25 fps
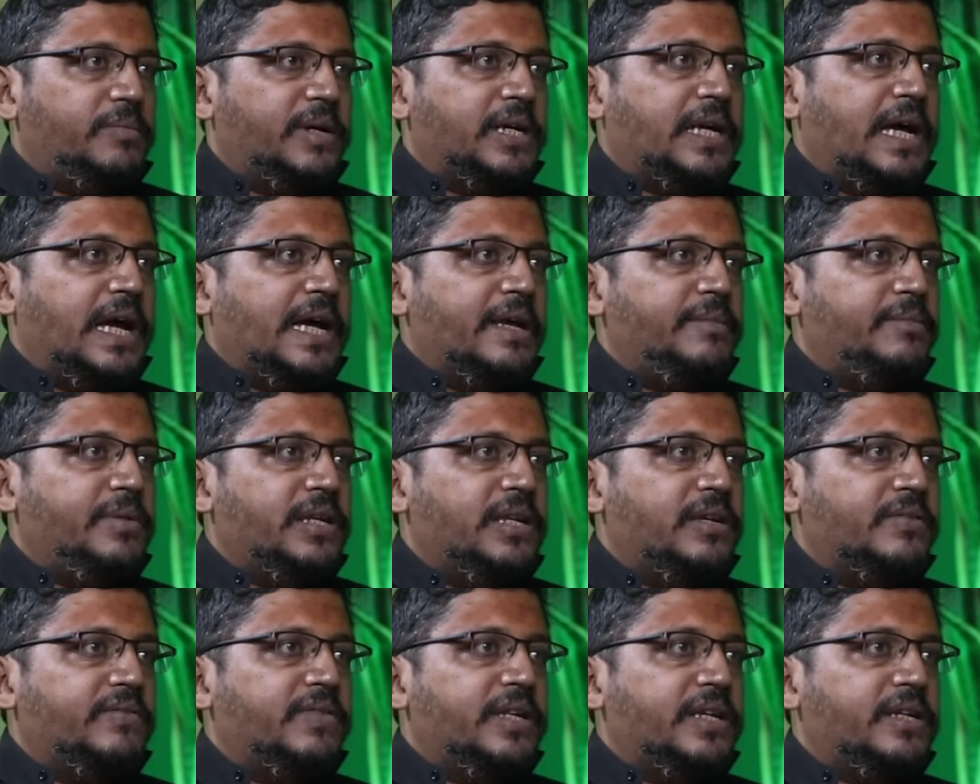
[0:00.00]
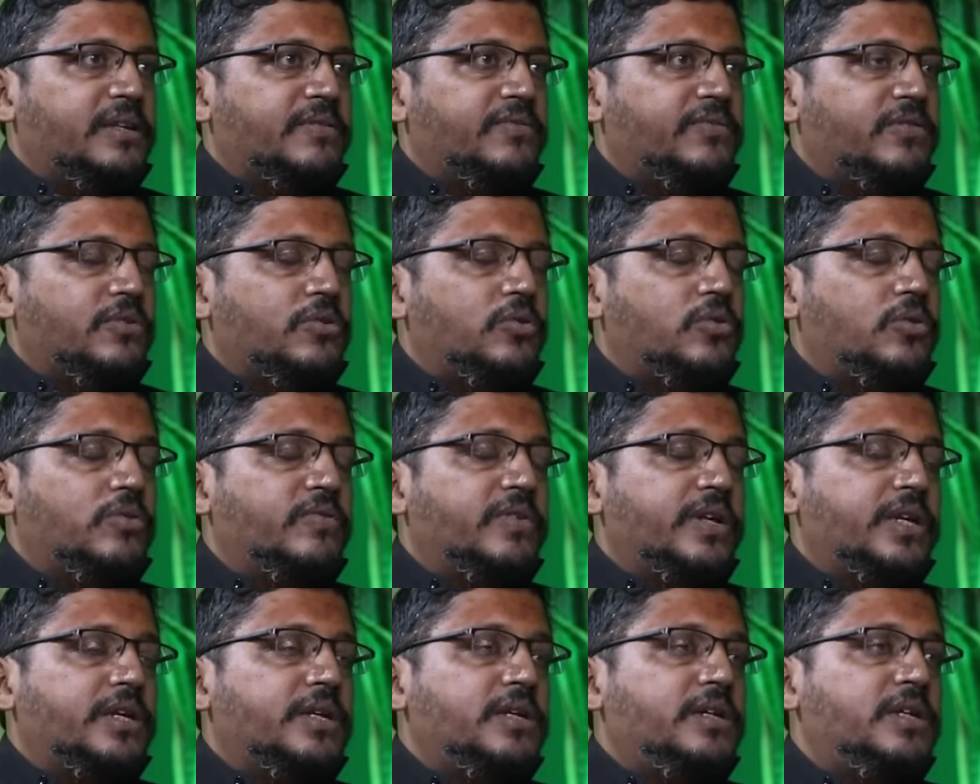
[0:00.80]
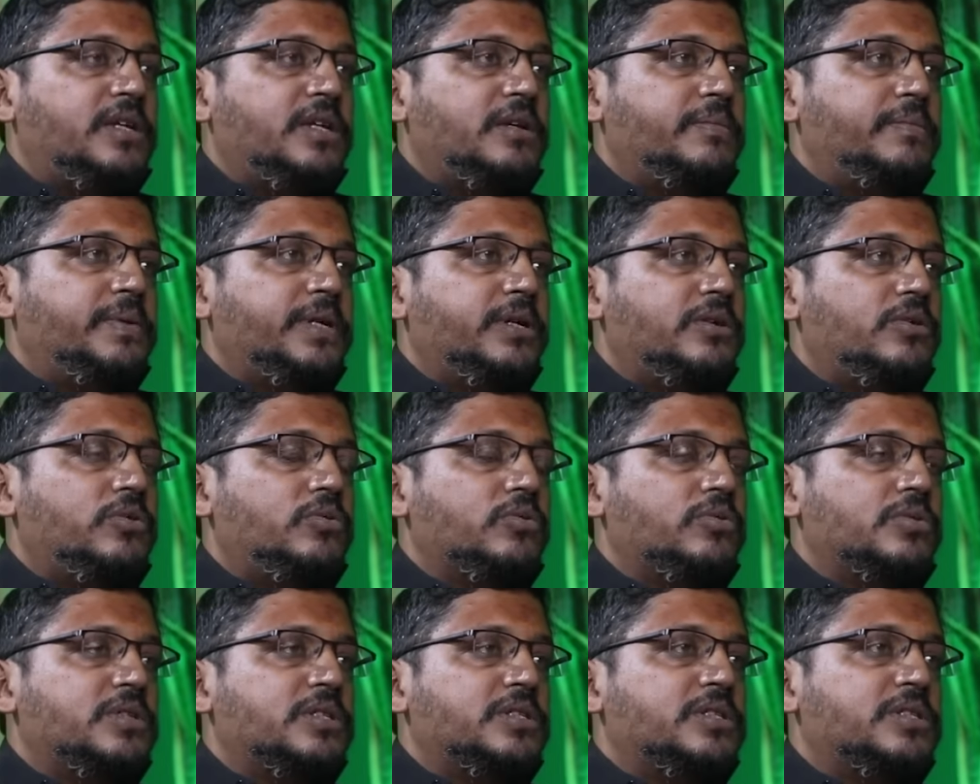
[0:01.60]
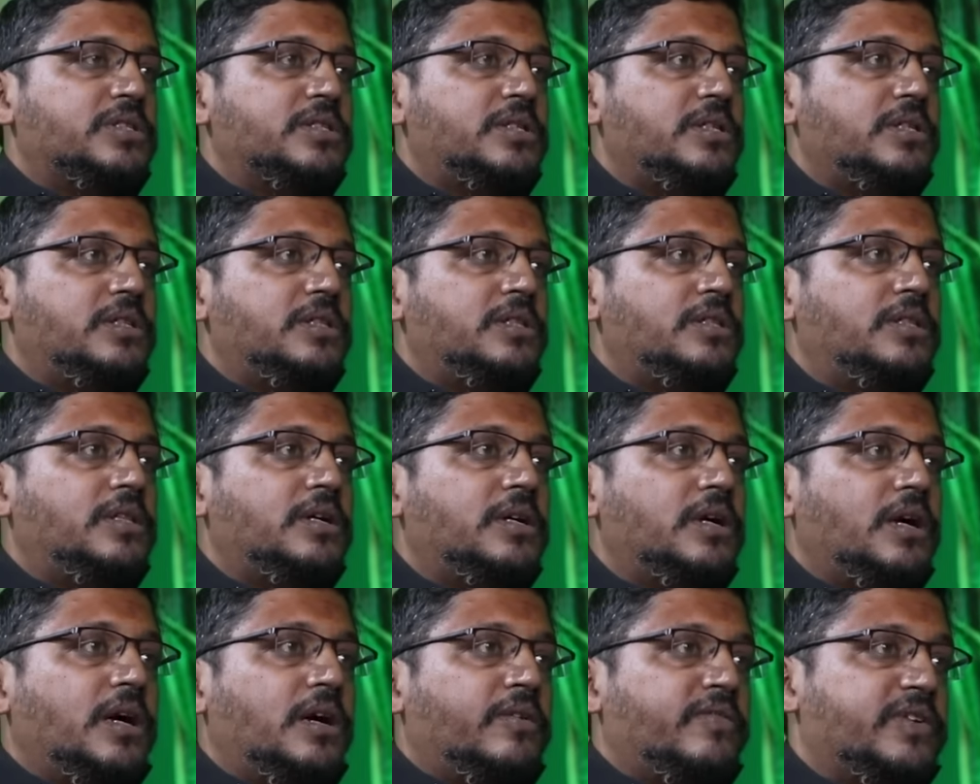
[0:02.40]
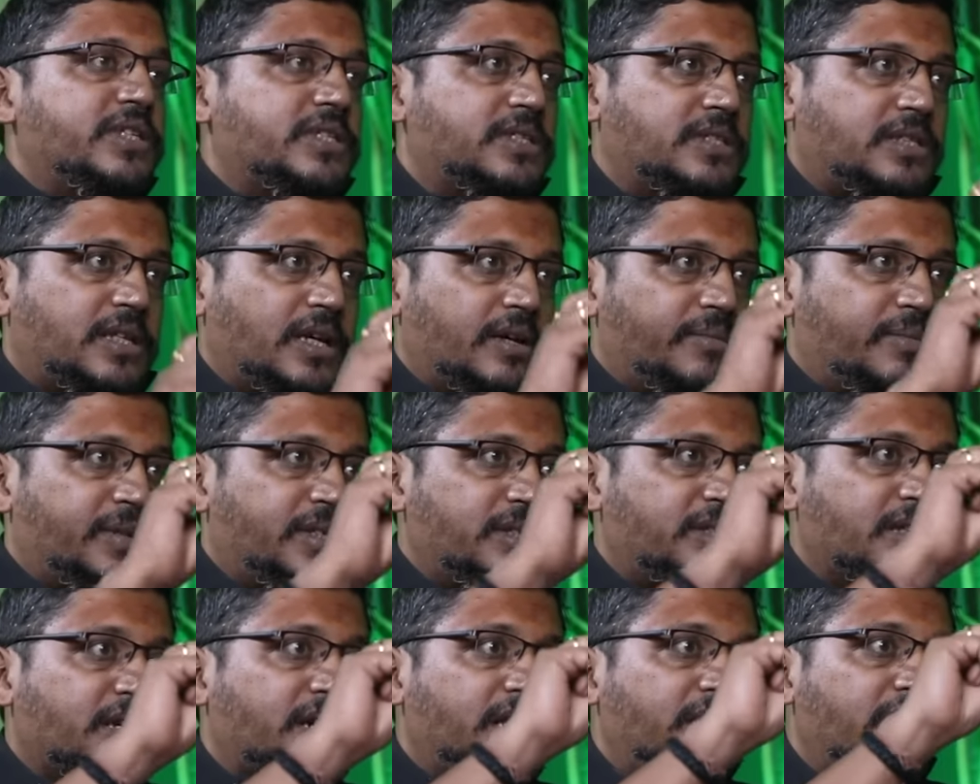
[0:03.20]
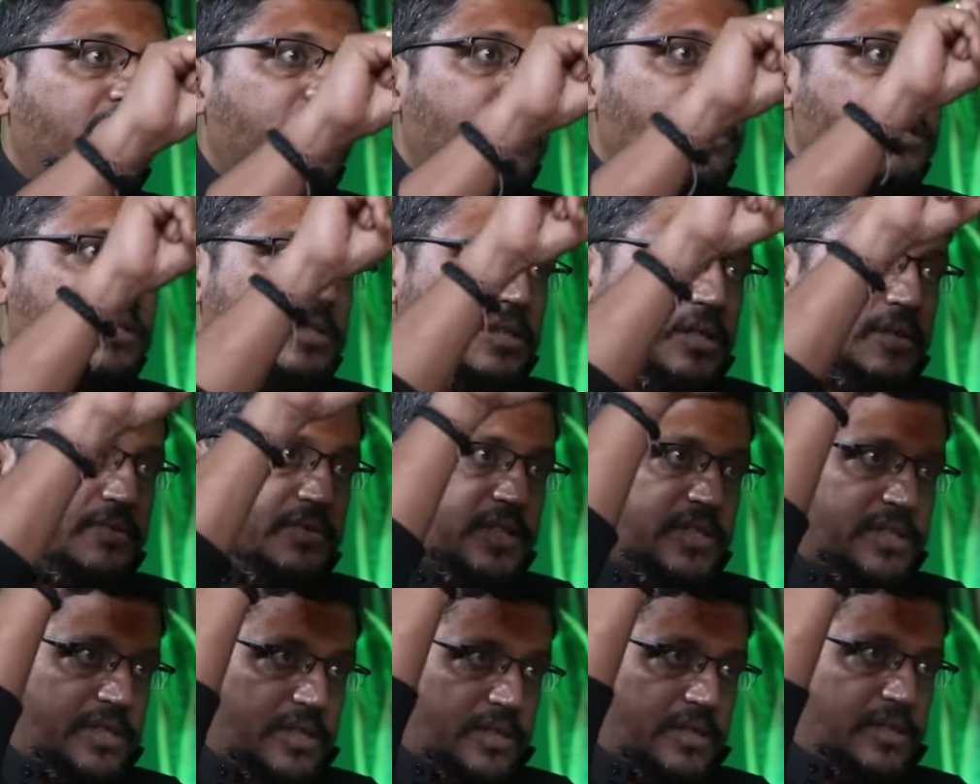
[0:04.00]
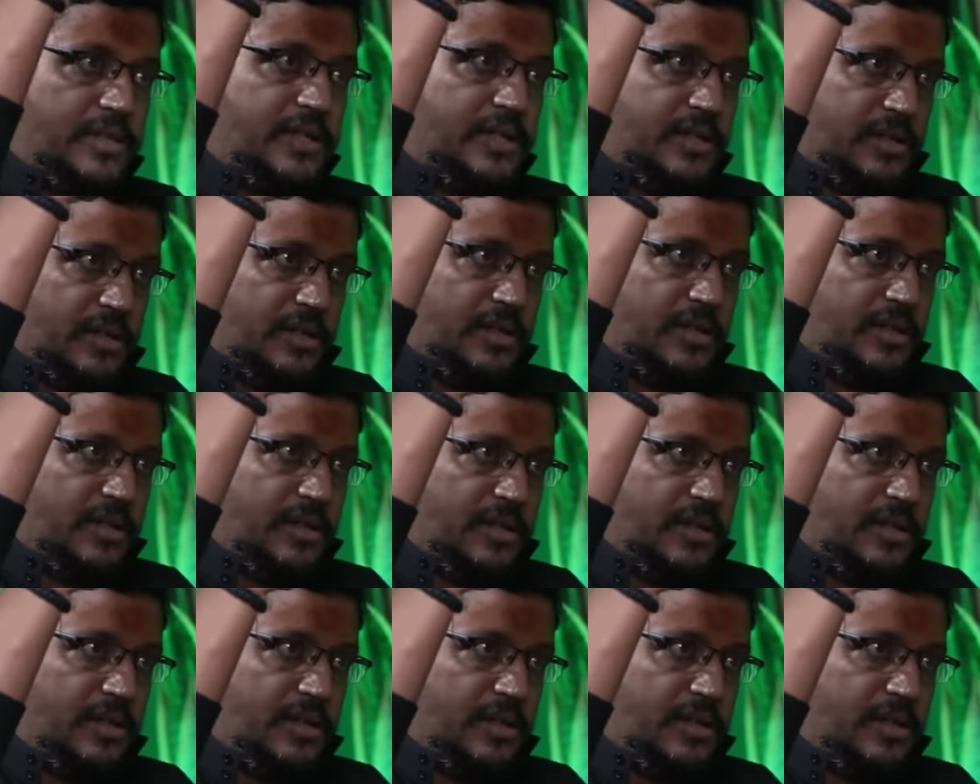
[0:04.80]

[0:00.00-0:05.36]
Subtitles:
But I believe that if you go very deep into the Siddha Avastha, means the condition of the Siddha.